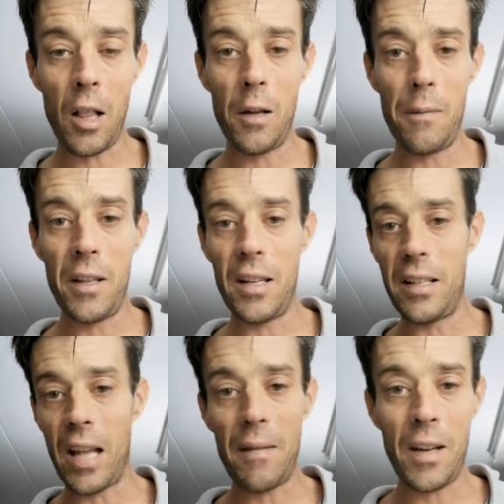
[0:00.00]
all of
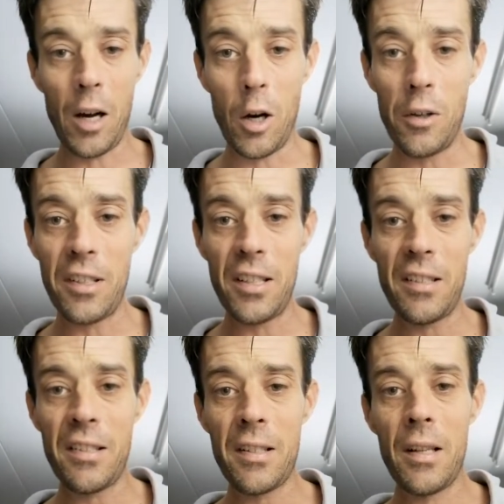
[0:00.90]
the diving
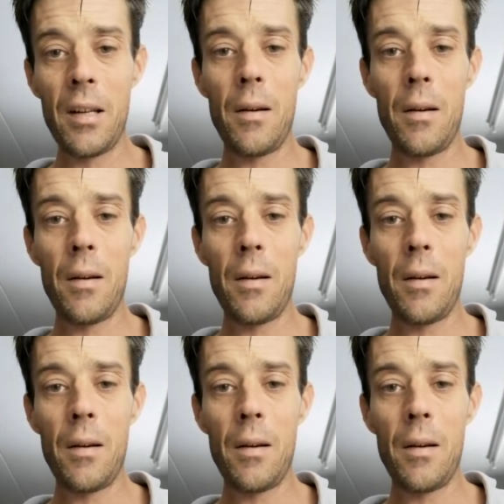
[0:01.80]
hoses,